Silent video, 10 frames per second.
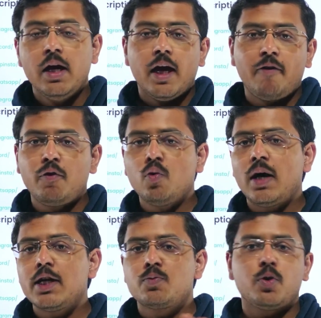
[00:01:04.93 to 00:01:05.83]
If you
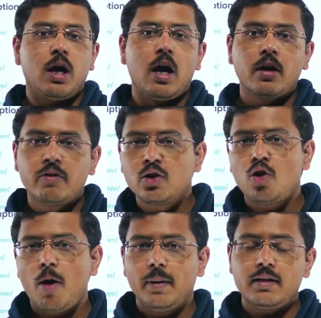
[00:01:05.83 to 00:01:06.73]
guys put 100
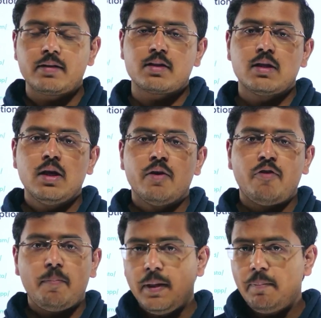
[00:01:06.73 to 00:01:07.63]
comments for
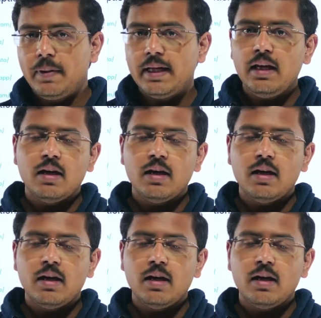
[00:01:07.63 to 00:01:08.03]
PPT,